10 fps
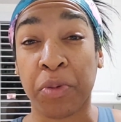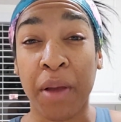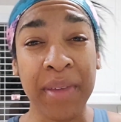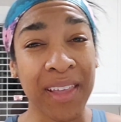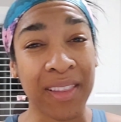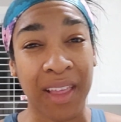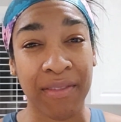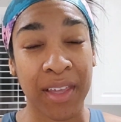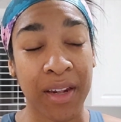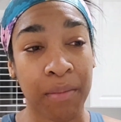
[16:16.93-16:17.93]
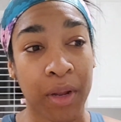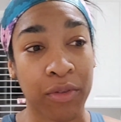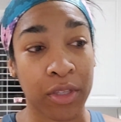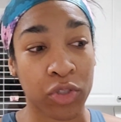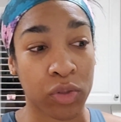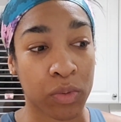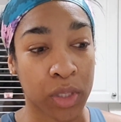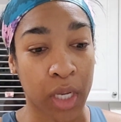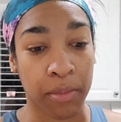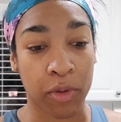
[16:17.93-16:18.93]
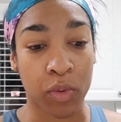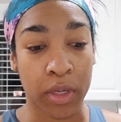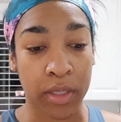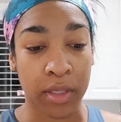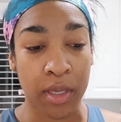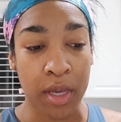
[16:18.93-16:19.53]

probably 11. I'm not really sure what time it was.